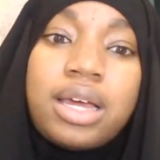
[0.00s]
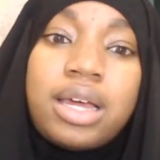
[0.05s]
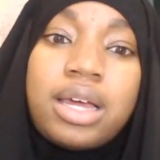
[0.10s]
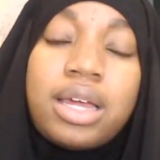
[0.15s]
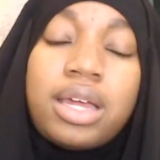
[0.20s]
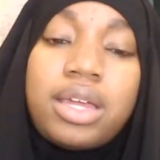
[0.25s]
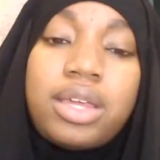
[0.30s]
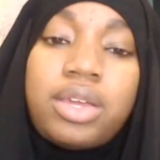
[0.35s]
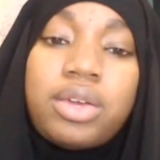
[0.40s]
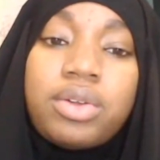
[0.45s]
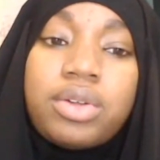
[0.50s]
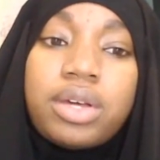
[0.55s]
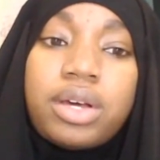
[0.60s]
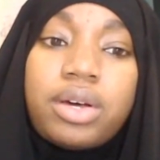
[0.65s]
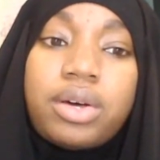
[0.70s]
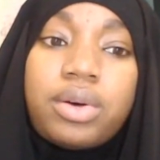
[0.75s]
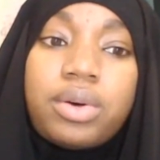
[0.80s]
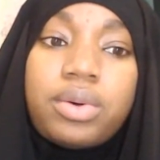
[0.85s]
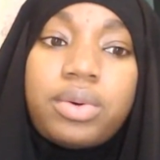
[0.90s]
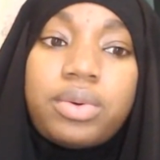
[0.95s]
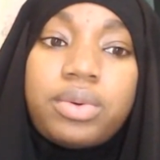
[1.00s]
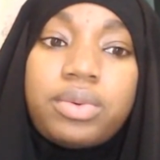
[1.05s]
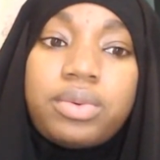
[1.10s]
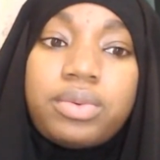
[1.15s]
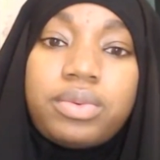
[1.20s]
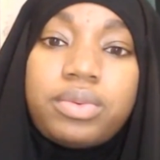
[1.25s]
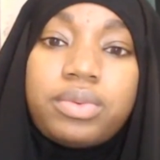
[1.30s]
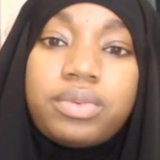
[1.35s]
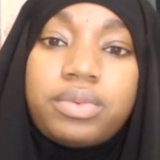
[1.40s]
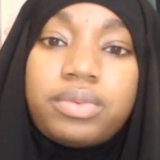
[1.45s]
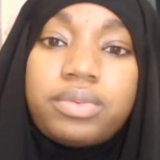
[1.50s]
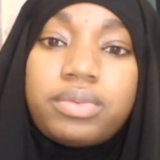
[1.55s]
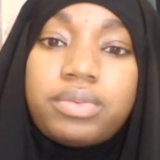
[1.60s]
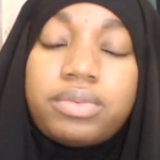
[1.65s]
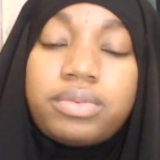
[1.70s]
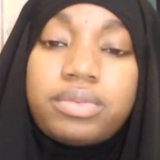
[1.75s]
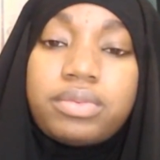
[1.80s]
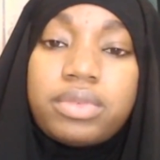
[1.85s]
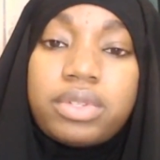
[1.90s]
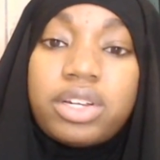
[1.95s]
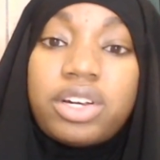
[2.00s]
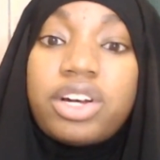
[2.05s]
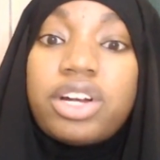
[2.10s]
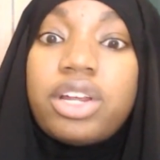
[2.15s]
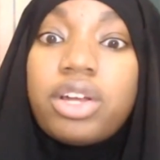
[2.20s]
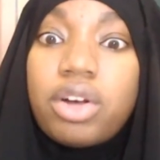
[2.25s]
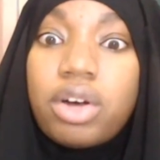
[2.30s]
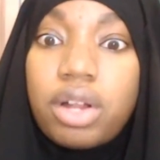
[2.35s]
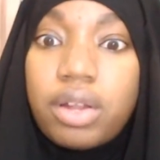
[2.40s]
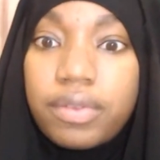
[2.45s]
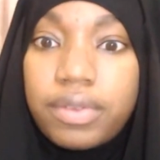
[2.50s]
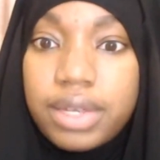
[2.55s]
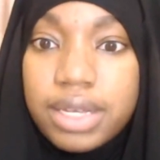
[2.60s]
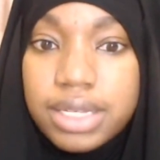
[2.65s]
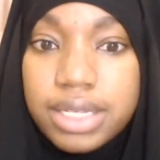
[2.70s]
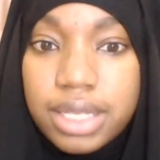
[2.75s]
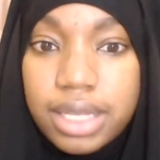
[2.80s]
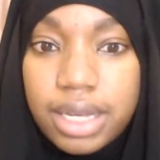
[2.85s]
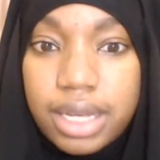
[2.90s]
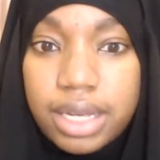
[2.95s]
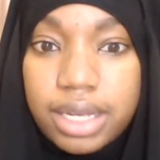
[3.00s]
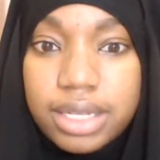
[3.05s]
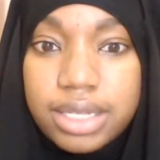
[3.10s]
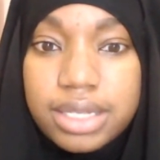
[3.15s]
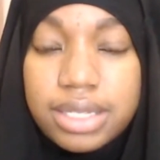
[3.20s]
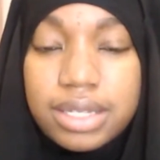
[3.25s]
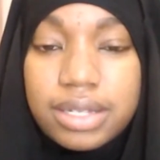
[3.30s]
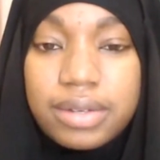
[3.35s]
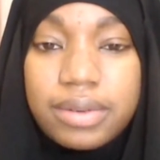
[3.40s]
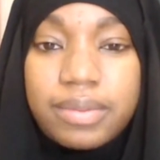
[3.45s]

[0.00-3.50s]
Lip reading: you know, learning all of these things.